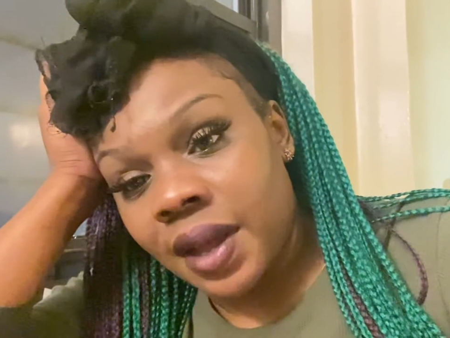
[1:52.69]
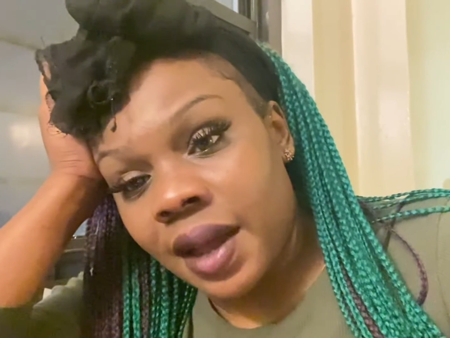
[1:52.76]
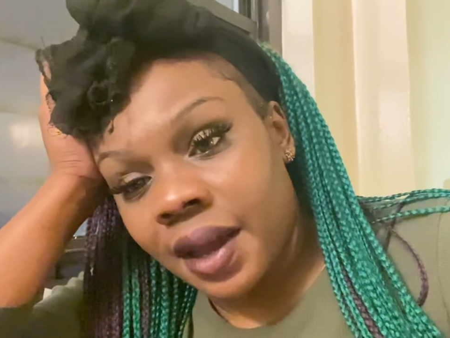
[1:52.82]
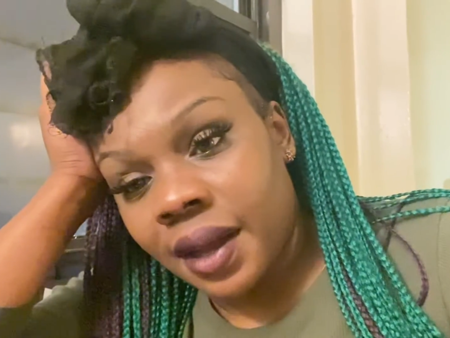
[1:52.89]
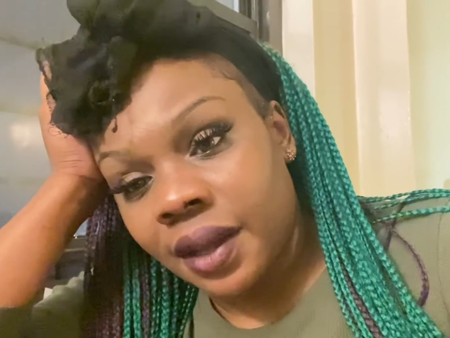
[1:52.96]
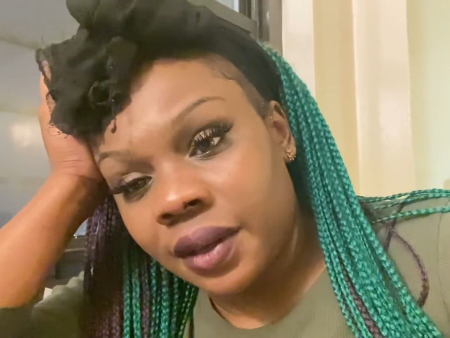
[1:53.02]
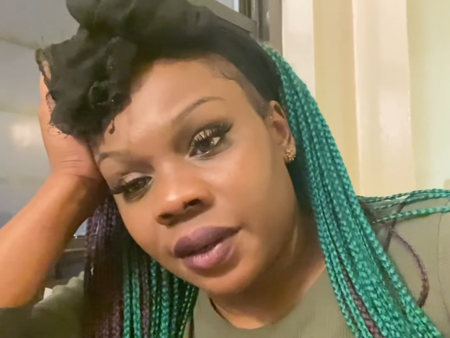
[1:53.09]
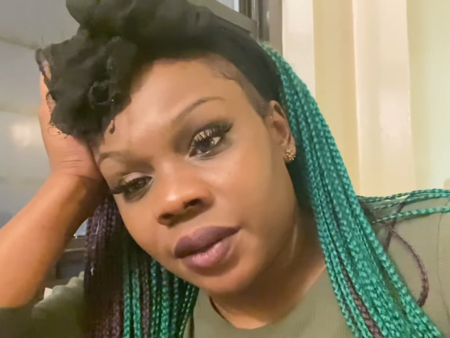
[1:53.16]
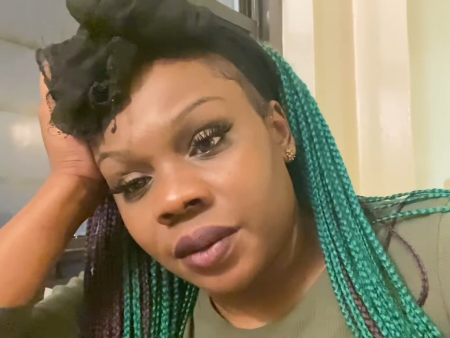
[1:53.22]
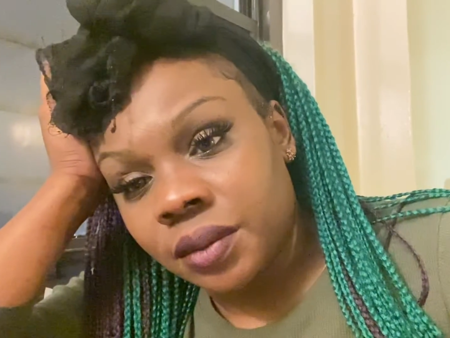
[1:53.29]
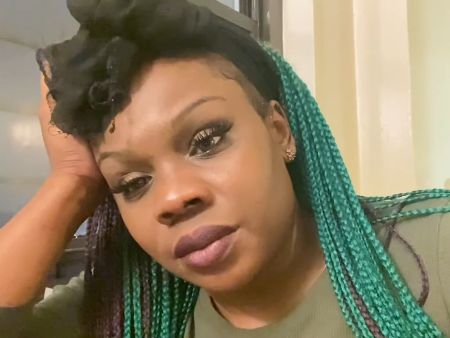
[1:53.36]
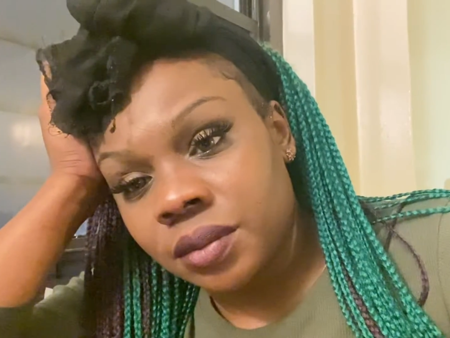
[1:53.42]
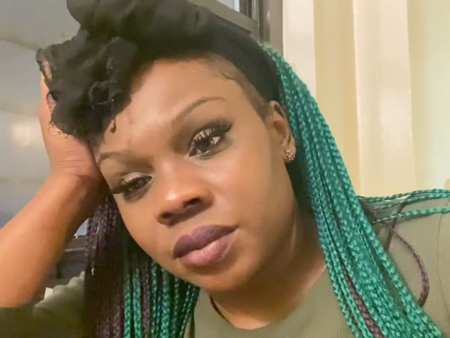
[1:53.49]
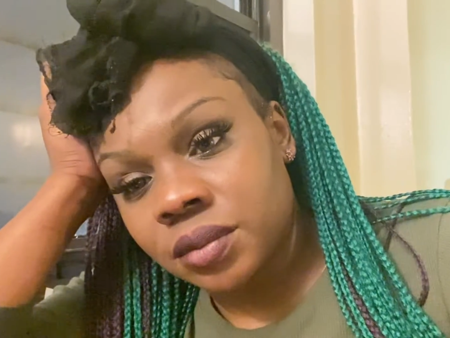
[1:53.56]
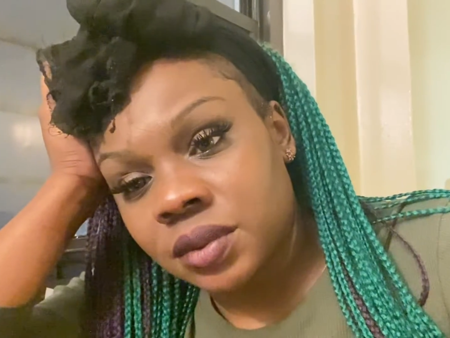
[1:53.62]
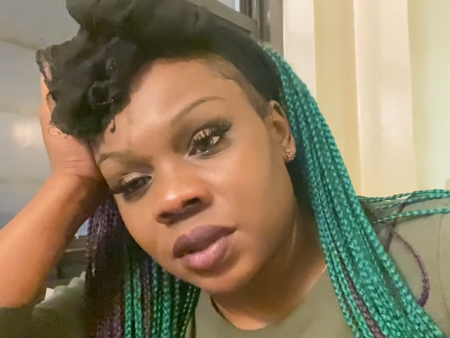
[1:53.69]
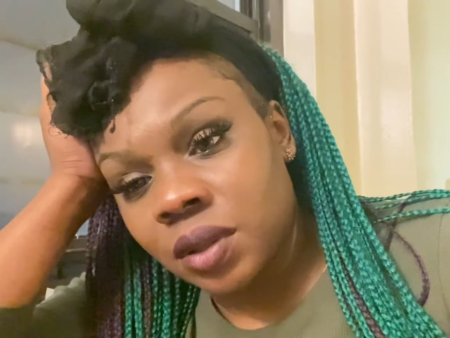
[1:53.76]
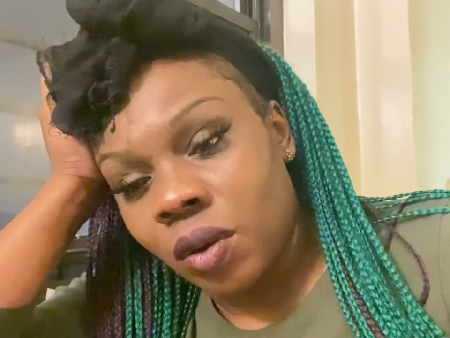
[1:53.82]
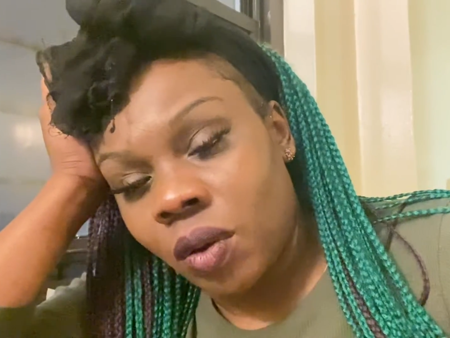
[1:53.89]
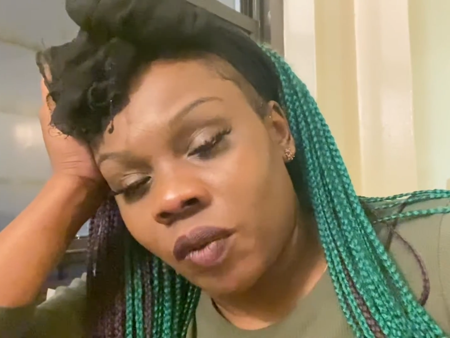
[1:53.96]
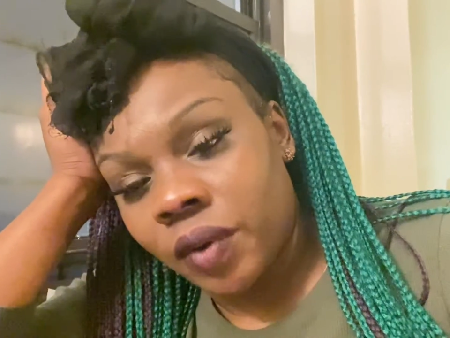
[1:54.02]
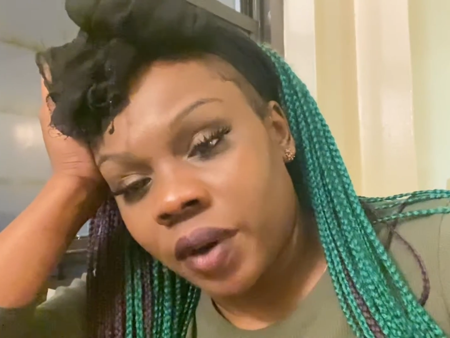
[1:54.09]
that I can do
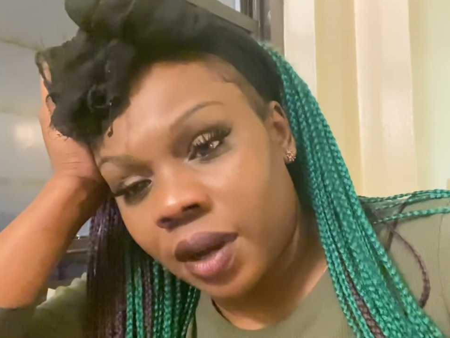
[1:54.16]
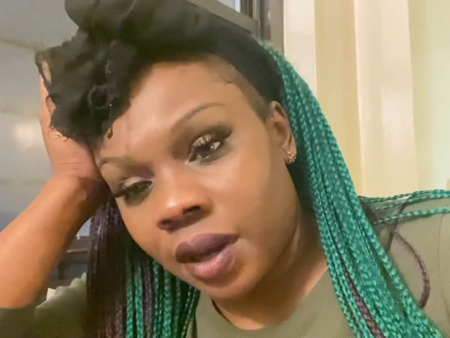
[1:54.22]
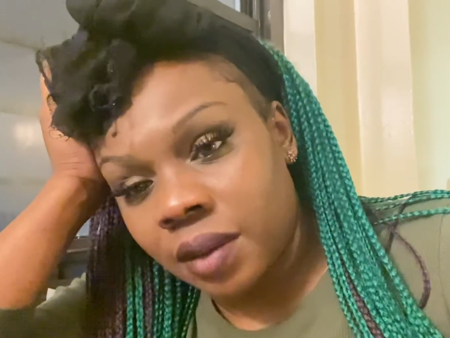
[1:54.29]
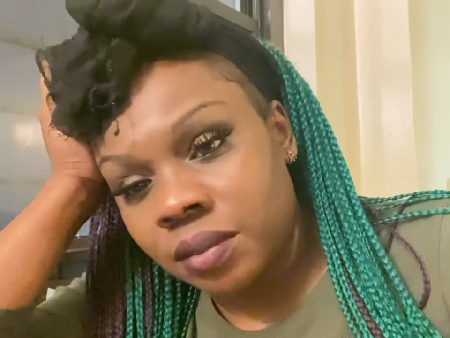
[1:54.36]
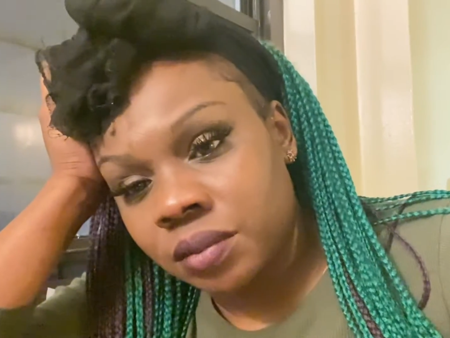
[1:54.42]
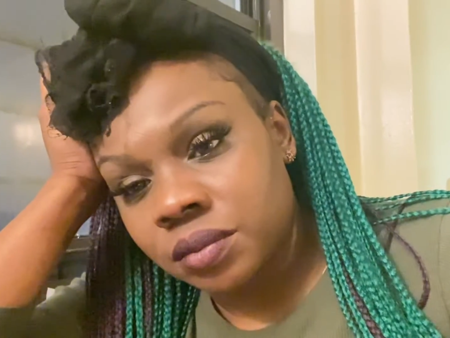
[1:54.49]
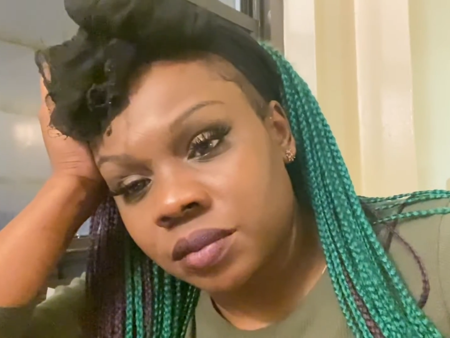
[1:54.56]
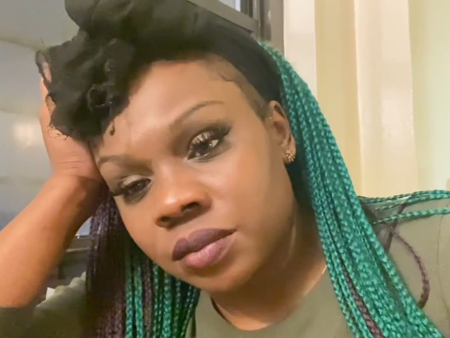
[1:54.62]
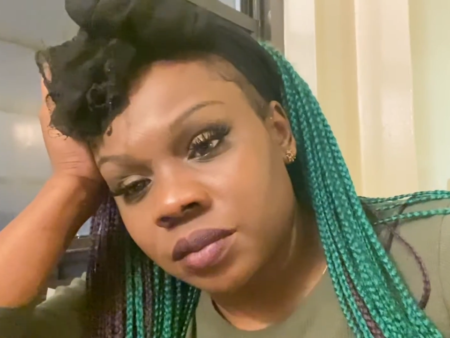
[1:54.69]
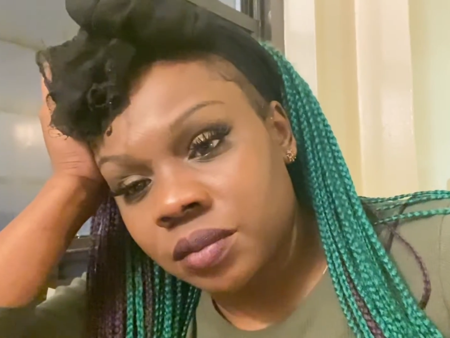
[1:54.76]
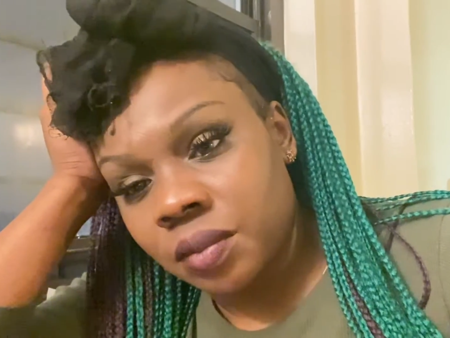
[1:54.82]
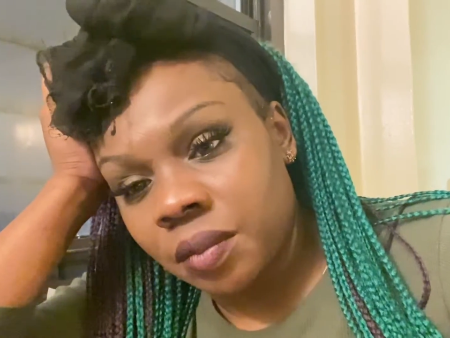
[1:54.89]
to overcome